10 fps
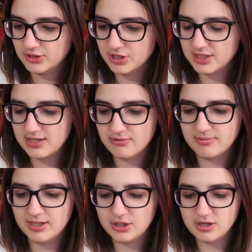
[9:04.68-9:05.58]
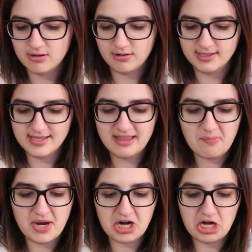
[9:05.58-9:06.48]
just the original. Is it the
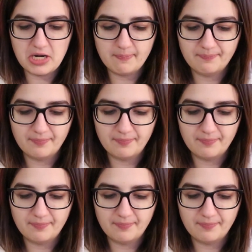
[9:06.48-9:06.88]
berry?